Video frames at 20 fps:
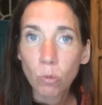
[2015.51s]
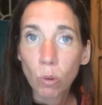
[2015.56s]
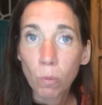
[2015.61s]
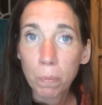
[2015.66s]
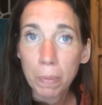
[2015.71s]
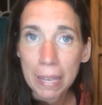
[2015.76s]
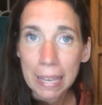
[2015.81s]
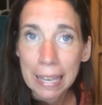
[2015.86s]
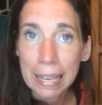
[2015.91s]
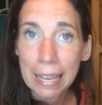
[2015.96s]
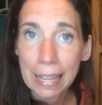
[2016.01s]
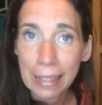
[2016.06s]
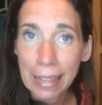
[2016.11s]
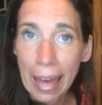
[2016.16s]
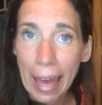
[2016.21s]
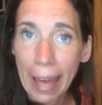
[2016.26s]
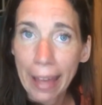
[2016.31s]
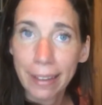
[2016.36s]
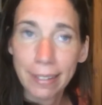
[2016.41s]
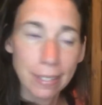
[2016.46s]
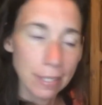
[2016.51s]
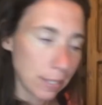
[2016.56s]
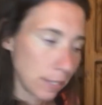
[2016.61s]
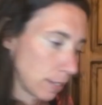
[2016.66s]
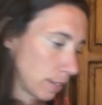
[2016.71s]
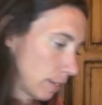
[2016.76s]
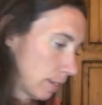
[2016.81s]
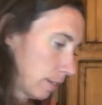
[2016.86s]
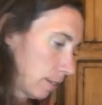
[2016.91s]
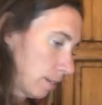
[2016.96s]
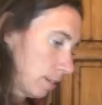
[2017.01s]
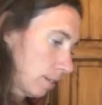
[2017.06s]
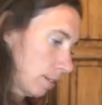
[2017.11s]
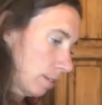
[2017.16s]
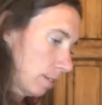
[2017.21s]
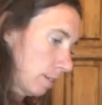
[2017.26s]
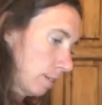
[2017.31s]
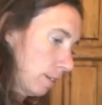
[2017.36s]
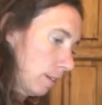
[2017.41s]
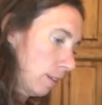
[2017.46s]
We're being that
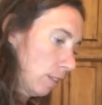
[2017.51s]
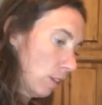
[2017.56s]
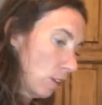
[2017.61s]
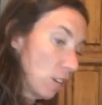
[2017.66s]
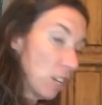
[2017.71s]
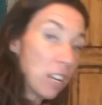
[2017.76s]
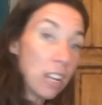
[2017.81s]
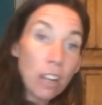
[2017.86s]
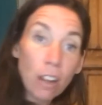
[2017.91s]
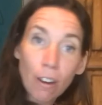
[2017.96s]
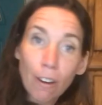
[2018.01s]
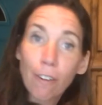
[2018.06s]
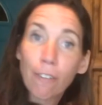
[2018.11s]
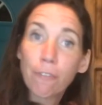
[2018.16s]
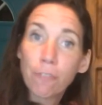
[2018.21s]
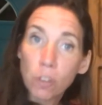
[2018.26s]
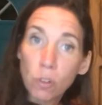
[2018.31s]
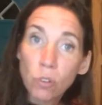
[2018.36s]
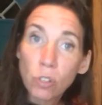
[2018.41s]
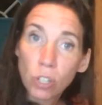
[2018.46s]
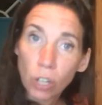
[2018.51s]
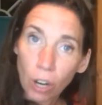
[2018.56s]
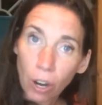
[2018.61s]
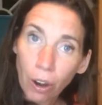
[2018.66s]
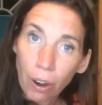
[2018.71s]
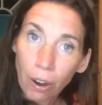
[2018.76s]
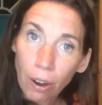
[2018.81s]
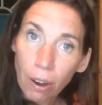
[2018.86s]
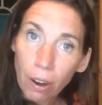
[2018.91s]
in the near future.